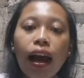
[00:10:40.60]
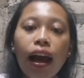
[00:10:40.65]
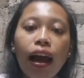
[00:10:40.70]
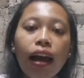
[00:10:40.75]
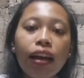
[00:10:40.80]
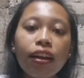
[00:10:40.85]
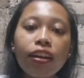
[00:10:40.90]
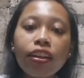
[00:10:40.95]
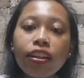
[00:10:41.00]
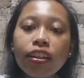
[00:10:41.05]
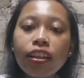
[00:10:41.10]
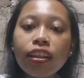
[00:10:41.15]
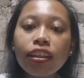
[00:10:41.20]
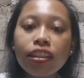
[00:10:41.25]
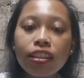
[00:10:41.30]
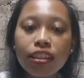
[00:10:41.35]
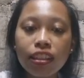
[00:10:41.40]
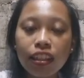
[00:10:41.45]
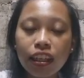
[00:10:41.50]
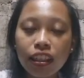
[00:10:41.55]
a learning
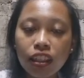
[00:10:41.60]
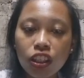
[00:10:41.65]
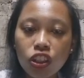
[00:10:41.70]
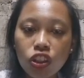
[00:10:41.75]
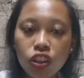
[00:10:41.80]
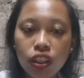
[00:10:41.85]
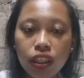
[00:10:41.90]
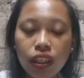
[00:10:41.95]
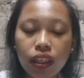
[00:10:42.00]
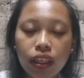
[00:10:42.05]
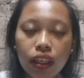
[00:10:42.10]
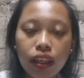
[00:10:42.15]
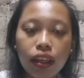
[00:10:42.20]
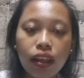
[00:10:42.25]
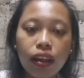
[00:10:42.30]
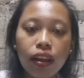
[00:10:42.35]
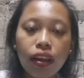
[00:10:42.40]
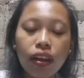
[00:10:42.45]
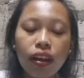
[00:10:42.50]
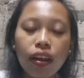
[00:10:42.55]
strategy.
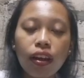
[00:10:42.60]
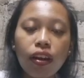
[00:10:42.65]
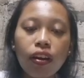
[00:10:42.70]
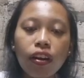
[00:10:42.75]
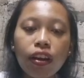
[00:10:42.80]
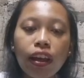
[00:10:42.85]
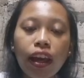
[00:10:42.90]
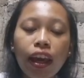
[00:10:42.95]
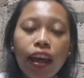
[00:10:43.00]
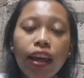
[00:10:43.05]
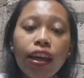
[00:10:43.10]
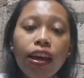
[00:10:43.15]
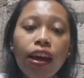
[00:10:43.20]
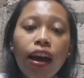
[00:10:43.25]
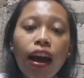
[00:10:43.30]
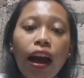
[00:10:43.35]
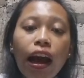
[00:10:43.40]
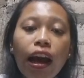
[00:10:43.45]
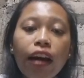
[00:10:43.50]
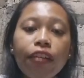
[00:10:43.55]
Okay,
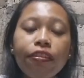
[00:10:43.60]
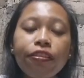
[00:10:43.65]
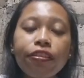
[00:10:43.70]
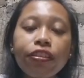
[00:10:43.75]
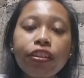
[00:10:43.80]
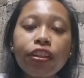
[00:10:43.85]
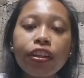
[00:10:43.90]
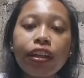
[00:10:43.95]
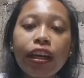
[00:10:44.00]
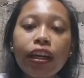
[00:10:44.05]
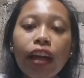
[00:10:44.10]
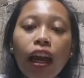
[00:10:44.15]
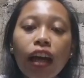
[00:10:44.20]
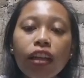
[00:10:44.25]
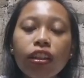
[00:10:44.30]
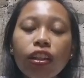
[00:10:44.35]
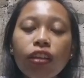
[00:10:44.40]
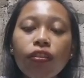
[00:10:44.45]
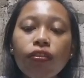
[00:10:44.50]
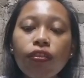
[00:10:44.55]
after an
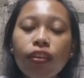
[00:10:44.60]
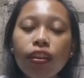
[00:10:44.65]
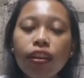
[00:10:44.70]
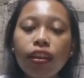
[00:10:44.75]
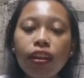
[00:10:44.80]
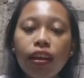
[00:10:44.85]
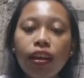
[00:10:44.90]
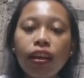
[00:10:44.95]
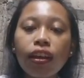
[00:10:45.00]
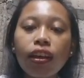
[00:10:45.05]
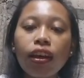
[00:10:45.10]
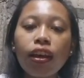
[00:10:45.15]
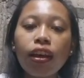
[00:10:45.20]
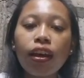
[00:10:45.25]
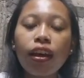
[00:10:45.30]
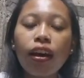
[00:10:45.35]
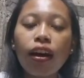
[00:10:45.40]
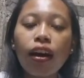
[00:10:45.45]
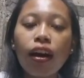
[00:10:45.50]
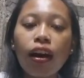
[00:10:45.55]
activity,
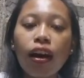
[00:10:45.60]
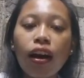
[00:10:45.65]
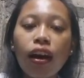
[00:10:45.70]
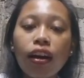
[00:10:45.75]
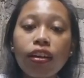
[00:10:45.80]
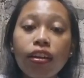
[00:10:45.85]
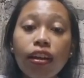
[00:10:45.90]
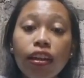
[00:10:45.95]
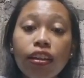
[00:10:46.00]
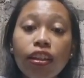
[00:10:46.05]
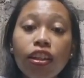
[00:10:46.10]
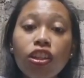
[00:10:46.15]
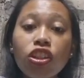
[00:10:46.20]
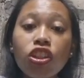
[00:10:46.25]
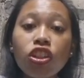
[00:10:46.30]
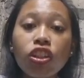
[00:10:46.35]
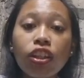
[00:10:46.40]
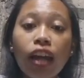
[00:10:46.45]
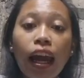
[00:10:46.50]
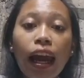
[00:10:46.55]
the
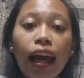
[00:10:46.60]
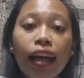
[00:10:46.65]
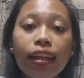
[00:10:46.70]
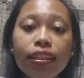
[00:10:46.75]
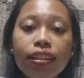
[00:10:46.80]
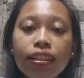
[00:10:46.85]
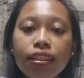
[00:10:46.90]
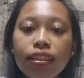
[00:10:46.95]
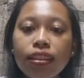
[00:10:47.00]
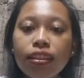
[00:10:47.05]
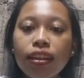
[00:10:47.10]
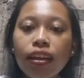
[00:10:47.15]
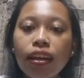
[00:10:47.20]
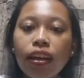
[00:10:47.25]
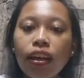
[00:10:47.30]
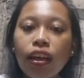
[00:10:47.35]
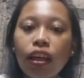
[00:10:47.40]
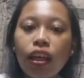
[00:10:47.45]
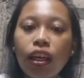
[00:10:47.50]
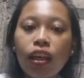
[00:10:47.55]
teacher asks
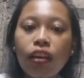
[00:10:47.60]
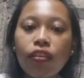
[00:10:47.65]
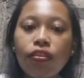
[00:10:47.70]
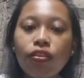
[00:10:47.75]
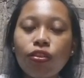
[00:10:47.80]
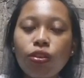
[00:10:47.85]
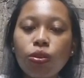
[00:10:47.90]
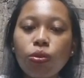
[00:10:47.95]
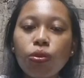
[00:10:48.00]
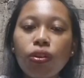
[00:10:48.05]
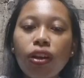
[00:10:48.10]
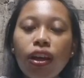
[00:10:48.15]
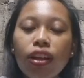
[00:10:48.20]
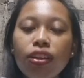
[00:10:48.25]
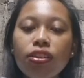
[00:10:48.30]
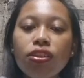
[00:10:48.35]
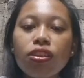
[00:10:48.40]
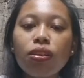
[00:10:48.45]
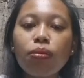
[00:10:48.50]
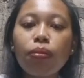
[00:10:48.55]
if
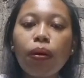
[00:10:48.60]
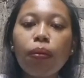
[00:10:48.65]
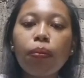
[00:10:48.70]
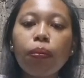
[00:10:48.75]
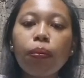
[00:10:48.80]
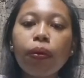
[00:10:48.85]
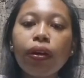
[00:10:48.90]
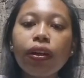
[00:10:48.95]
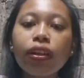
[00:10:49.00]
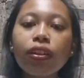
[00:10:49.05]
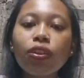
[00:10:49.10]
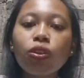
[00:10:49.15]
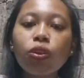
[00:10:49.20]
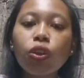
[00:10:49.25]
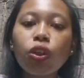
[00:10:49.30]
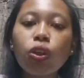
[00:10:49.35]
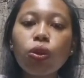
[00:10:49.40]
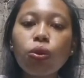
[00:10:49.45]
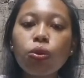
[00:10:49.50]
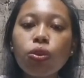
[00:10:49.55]
students remembered to
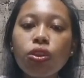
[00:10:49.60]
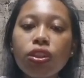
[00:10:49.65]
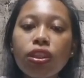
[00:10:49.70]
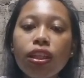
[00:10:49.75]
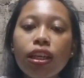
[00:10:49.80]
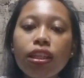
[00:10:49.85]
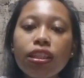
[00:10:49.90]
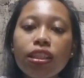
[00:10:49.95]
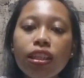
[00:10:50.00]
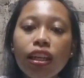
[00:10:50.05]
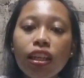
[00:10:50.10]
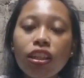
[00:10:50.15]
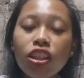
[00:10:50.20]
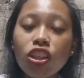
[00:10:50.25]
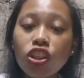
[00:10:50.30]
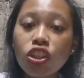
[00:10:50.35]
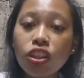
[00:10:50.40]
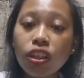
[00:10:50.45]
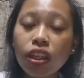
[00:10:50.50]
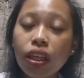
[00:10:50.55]
use the
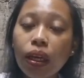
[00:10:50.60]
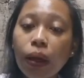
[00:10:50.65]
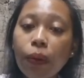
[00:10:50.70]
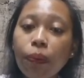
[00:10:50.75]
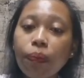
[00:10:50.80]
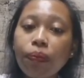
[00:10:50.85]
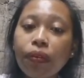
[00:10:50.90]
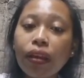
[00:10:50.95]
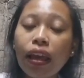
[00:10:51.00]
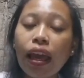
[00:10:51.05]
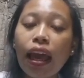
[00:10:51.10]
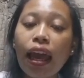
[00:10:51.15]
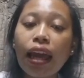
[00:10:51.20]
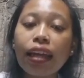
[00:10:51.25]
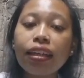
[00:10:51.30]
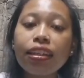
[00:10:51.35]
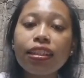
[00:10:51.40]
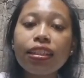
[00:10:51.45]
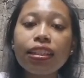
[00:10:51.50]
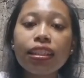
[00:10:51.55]
strategy
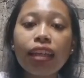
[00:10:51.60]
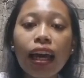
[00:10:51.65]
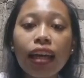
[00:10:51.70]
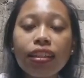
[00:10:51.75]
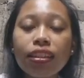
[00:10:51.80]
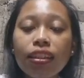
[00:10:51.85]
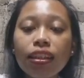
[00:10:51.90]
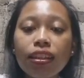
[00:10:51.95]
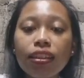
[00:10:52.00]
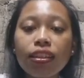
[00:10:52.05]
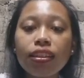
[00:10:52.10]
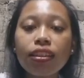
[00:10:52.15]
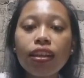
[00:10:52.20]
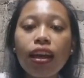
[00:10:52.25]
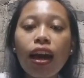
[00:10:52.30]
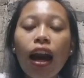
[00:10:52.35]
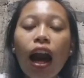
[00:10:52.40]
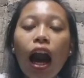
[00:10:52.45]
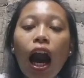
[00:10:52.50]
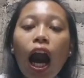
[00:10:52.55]
and discusses
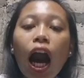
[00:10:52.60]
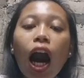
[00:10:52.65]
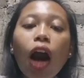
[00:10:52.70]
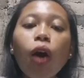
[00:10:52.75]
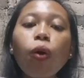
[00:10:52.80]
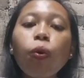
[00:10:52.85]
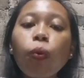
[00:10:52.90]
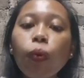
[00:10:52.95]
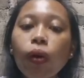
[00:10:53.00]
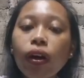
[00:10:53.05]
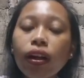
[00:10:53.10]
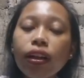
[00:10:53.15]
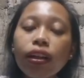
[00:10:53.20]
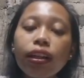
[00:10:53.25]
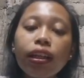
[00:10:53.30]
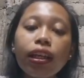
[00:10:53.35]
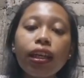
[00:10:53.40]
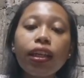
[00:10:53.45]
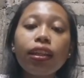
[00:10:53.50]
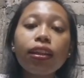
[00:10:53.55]
how
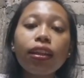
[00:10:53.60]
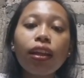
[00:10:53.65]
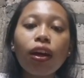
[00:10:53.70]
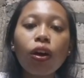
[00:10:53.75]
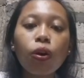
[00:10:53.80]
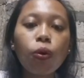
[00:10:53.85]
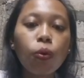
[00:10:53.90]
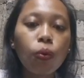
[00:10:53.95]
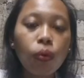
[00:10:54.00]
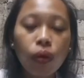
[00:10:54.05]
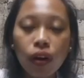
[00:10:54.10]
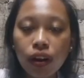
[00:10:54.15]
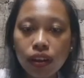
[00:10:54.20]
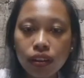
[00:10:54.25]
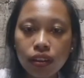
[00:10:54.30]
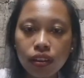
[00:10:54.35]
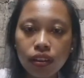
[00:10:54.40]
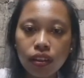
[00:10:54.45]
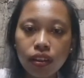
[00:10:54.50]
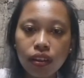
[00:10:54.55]
well it
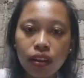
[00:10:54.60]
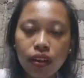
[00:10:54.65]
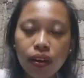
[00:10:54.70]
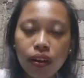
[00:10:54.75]
worked.